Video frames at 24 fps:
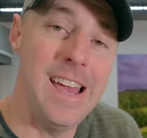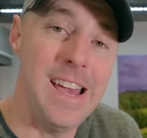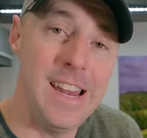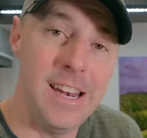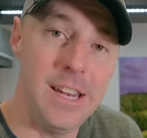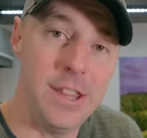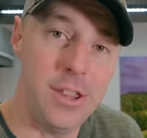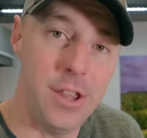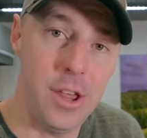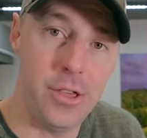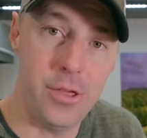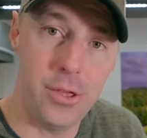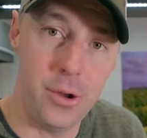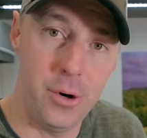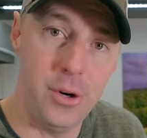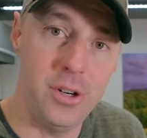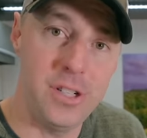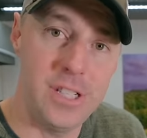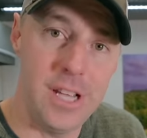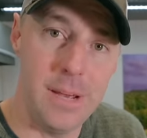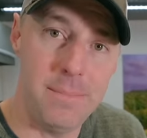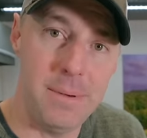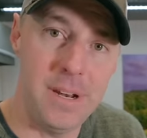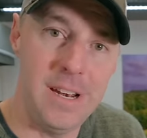And the
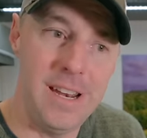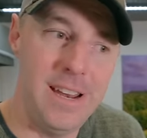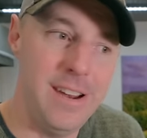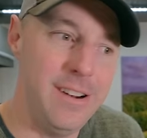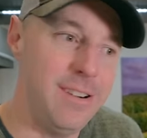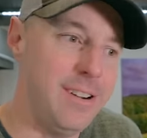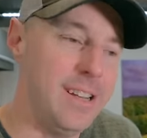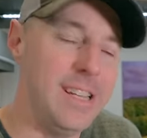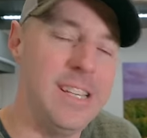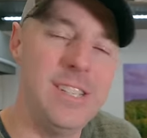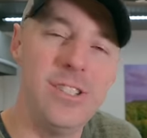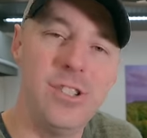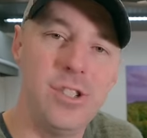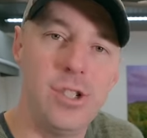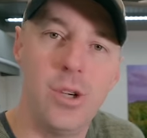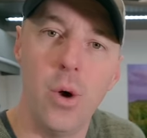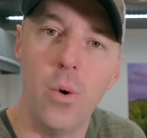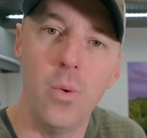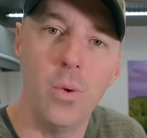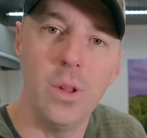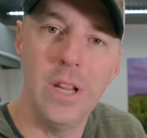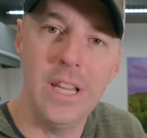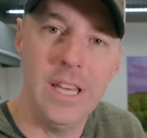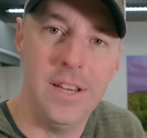third tip in here is
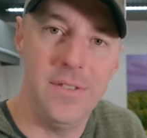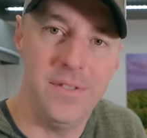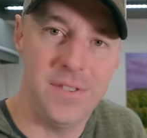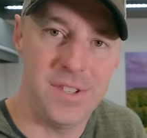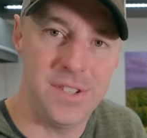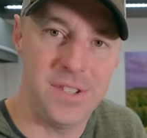don't leave